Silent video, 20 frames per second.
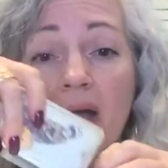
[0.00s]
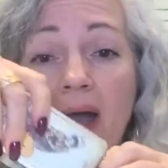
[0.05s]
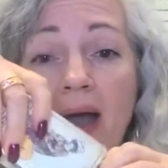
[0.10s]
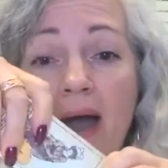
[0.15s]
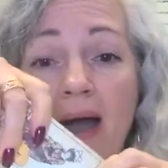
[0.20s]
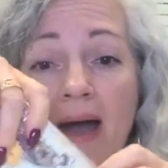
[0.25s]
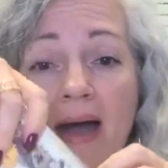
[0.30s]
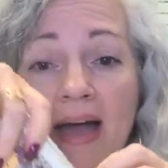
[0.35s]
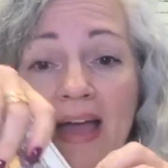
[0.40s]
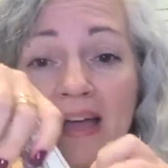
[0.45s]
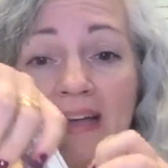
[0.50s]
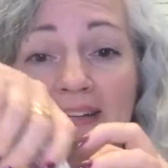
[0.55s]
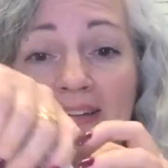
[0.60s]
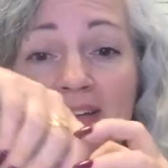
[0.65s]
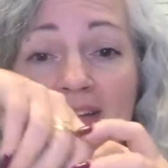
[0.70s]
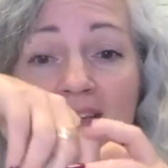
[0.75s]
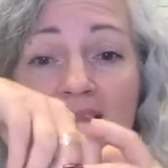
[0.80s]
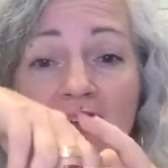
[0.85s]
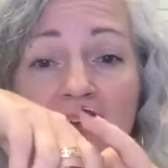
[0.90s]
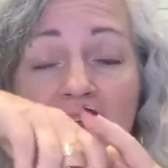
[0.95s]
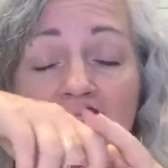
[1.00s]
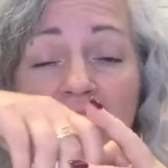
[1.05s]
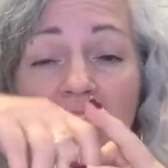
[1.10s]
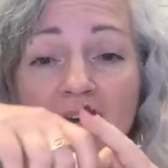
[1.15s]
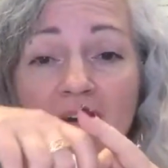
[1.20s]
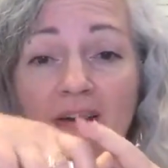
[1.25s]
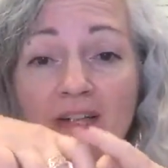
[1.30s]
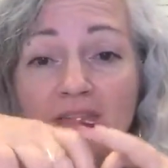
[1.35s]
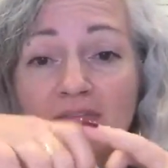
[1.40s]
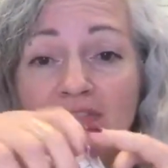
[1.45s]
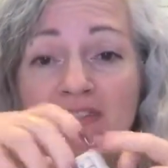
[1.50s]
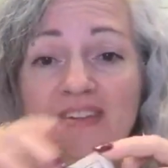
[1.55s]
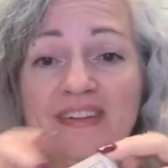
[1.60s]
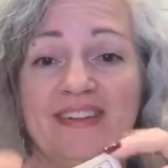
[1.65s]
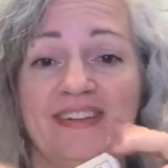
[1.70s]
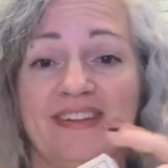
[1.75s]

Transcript: kind of